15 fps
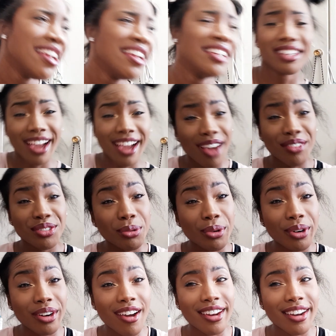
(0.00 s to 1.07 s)
so I have to
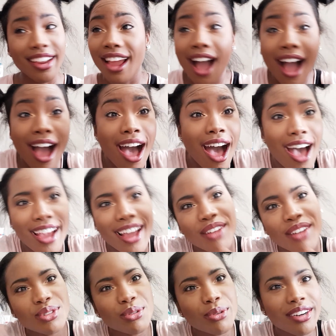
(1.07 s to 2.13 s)
work on it. I have
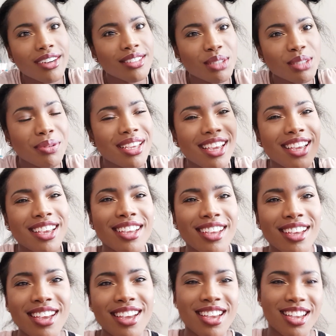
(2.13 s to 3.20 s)
to work on speaking
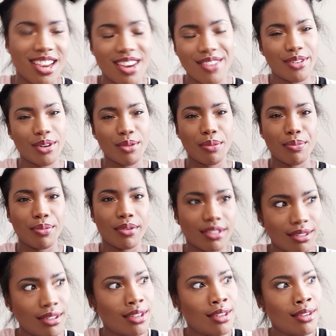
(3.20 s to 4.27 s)
in front of people.